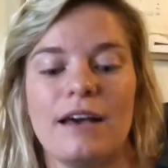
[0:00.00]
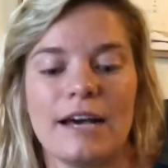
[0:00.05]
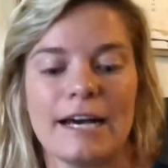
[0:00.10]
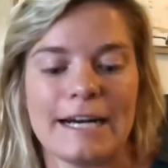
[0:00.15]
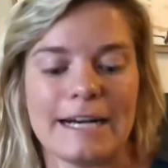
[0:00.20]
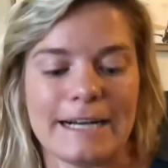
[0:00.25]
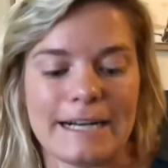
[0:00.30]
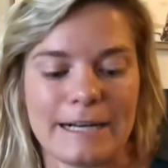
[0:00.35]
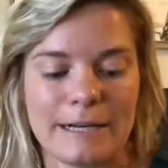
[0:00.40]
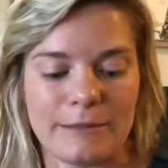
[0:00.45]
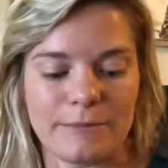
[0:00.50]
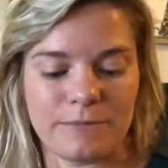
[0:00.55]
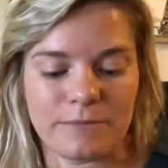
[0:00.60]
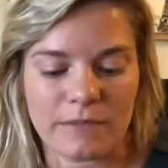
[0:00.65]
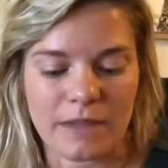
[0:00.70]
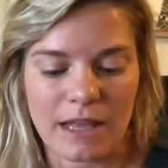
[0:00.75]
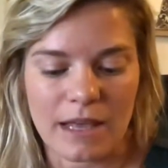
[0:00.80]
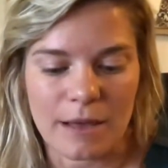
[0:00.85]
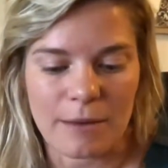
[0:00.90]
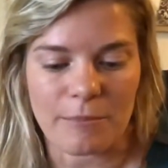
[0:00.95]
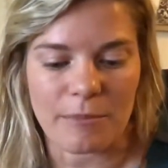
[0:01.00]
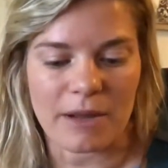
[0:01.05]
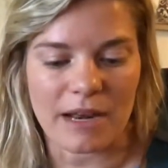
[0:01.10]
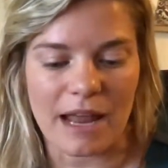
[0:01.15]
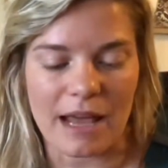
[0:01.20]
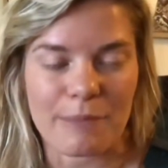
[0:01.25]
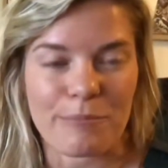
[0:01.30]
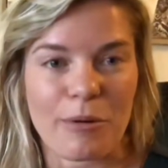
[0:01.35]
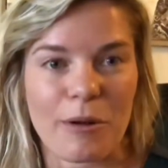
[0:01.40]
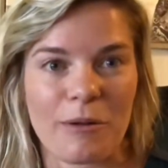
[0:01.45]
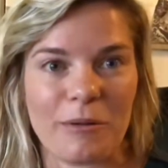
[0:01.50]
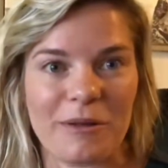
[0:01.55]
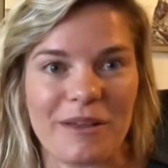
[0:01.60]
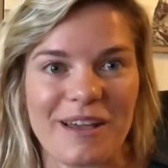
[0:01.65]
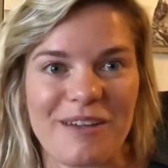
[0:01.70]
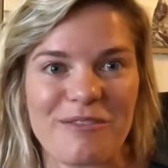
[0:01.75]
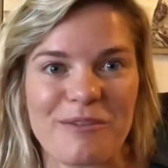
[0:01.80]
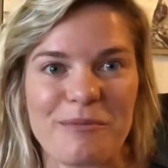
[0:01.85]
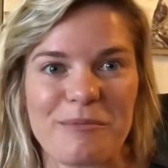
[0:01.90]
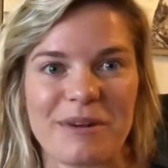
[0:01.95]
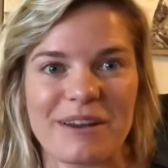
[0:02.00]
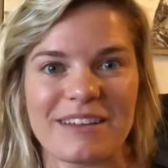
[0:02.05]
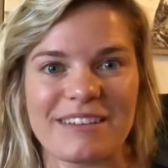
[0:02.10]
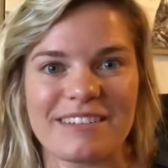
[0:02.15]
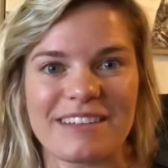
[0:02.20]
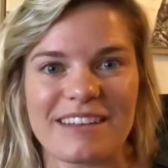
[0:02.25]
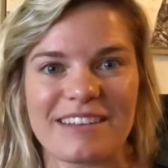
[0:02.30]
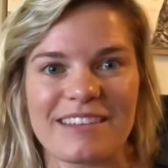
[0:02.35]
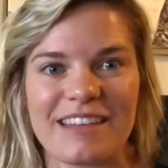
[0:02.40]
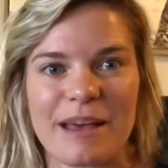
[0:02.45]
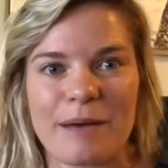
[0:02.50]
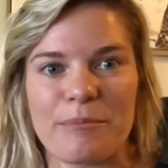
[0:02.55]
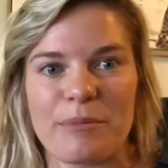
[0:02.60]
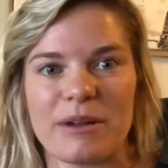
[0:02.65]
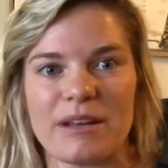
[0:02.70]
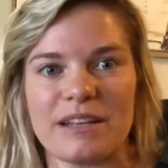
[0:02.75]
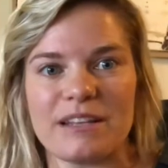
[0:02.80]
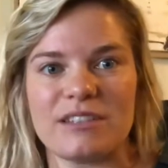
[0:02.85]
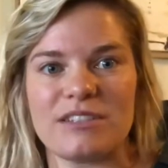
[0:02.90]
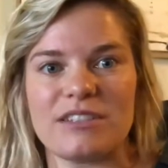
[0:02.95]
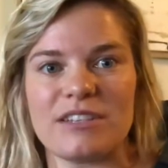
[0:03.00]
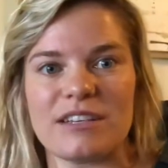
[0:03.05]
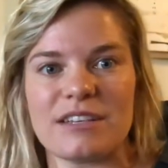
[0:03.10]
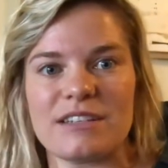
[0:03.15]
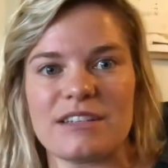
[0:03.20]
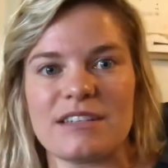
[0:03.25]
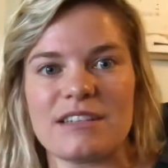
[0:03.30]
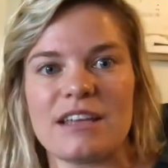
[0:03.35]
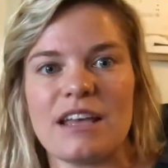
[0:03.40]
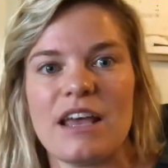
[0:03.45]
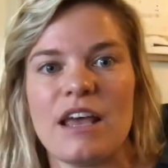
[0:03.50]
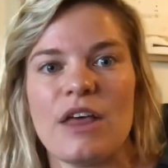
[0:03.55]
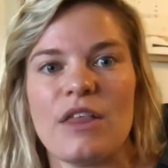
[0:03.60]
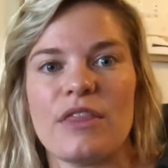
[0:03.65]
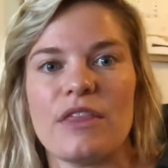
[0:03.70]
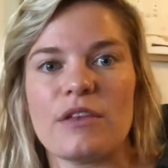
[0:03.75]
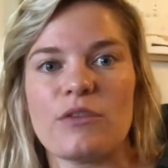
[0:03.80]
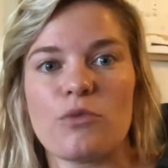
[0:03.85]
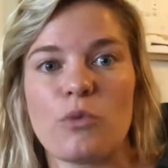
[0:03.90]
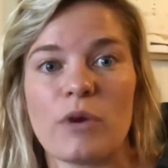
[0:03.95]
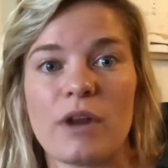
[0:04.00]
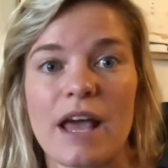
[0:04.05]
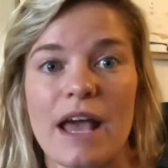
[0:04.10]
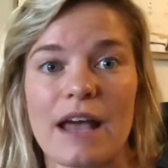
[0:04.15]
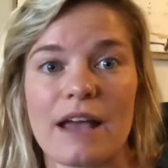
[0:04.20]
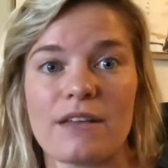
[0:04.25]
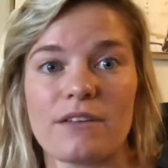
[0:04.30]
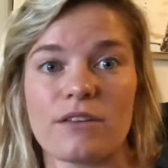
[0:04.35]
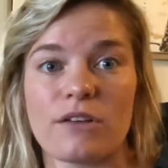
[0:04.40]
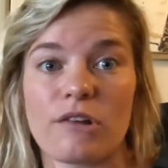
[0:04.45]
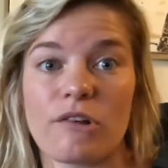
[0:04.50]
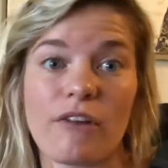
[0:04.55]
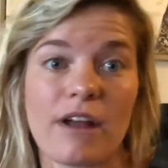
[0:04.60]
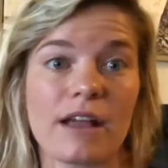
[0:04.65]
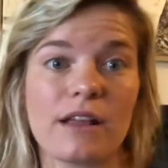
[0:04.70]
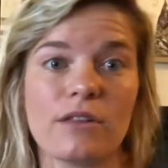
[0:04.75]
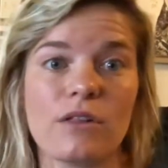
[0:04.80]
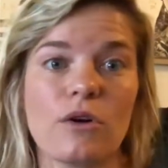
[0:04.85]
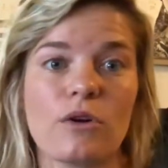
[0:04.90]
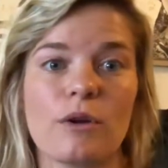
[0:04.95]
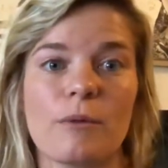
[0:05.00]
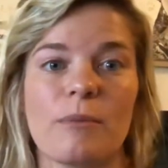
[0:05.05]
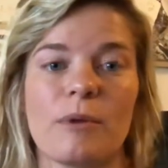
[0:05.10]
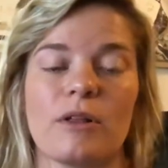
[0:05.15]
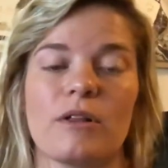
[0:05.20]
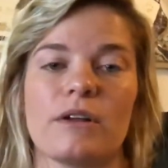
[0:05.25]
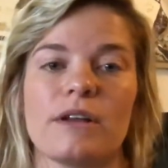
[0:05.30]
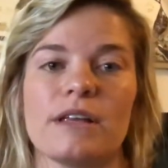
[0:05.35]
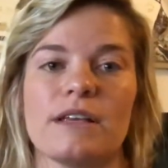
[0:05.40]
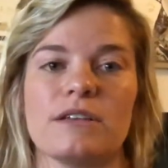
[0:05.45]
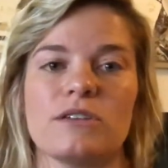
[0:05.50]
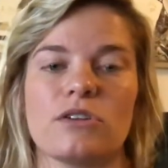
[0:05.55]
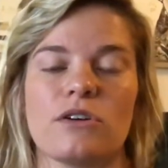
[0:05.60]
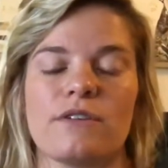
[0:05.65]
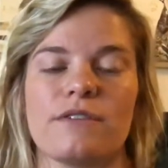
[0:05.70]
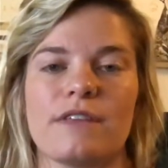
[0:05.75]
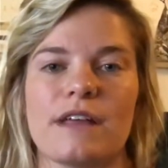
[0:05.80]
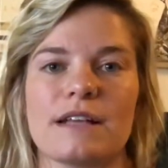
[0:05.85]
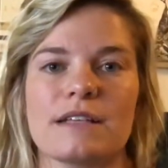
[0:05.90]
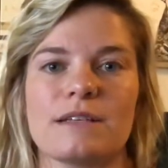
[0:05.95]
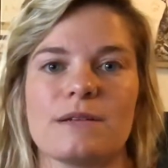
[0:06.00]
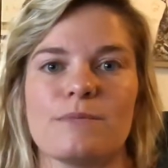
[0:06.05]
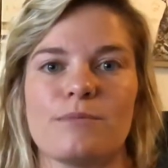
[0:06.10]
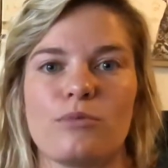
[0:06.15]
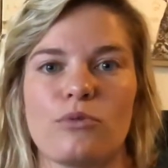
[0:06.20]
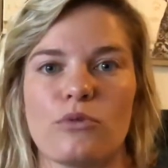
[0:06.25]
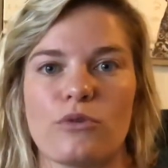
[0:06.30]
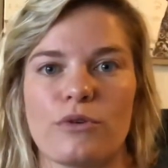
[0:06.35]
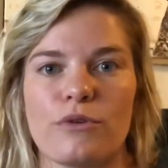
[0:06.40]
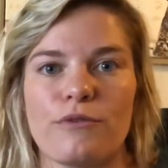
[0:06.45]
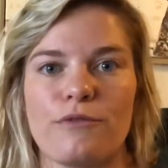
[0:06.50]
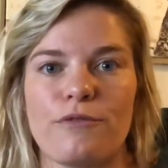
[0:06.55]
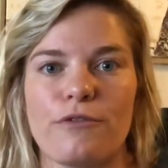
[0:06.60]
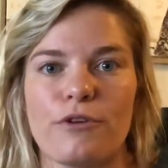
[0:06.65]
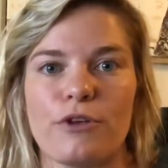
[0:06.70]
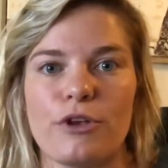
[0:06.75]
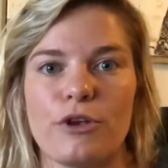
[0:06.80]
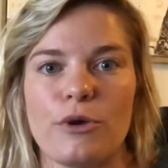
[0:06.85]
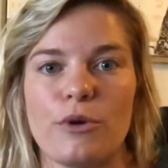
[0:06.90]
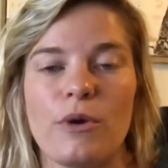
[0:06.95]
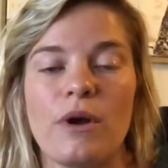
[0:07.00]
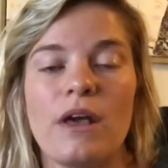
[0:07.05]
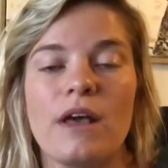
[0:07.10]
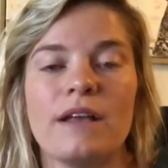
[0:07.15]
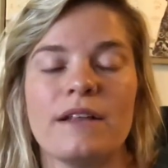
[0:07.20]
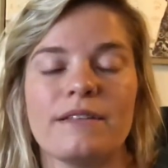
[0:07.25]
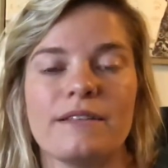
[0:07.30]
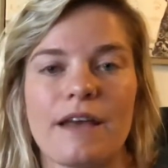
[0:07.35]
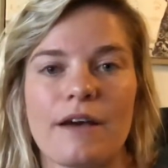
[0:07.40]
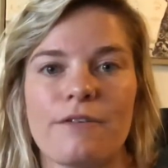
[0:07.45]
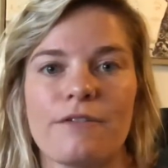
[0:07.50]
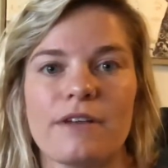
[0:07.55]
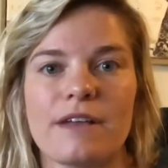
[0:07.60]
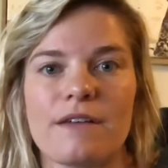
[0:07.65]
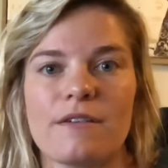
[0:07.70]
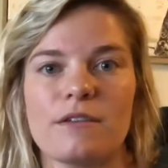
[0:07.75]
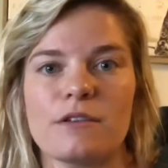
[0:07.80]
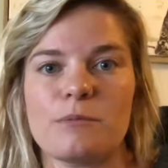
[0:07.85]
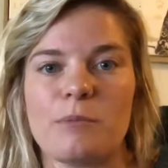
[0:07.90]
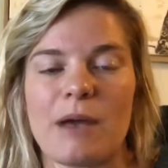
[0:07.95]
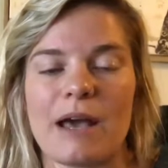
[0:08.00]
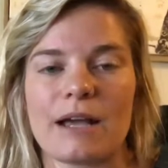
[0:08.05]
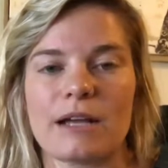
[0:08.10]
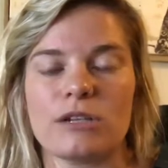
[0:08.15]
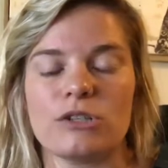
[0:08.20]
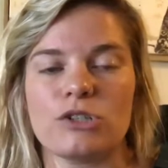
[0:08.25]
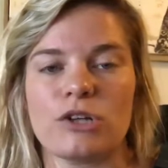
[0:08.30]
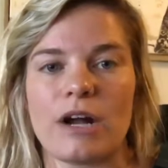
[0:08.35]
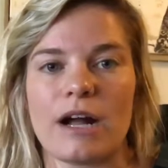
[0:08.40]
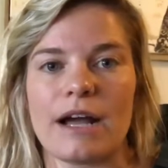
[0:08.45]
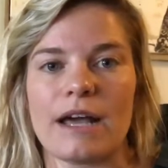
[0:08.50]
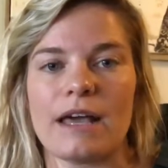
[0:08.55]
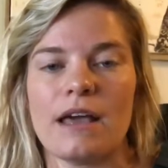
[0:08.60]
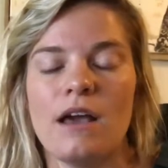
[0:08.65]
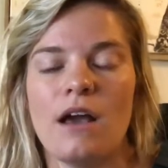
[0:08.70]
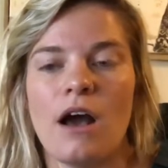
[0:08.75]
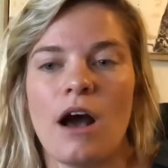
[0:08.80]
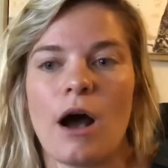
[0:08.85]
But probably everybody says that, but it's just, this one has great loadability, so if that's important for you, definitely give this pack a try.